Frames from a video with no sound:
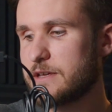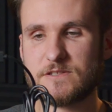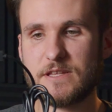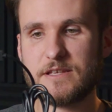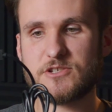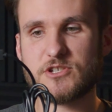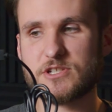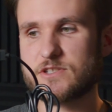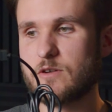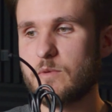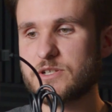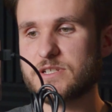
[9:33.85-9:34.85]
There's just
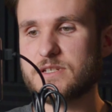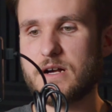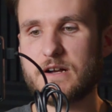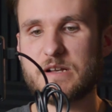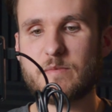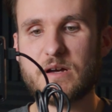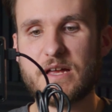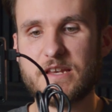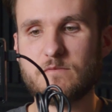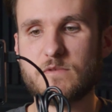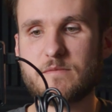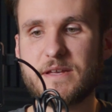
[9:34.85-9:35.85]
so much to talk about. I
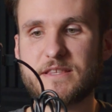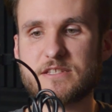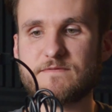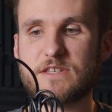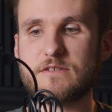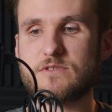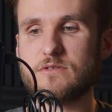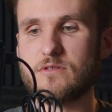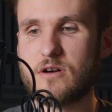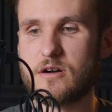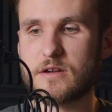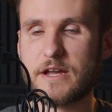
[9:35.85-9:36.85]
didn't want to make this video too long.